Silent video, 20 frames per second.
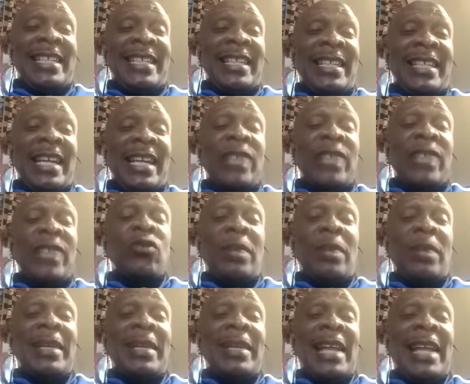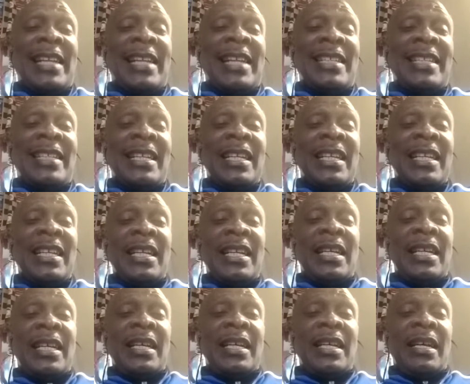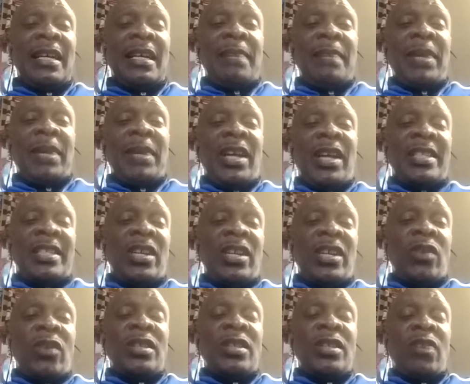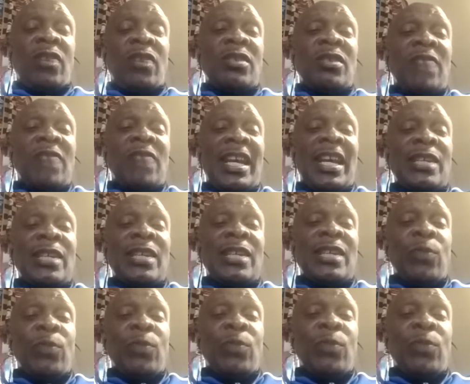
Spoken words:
extremely talented. Because the youngster, Christopher Ainsworth,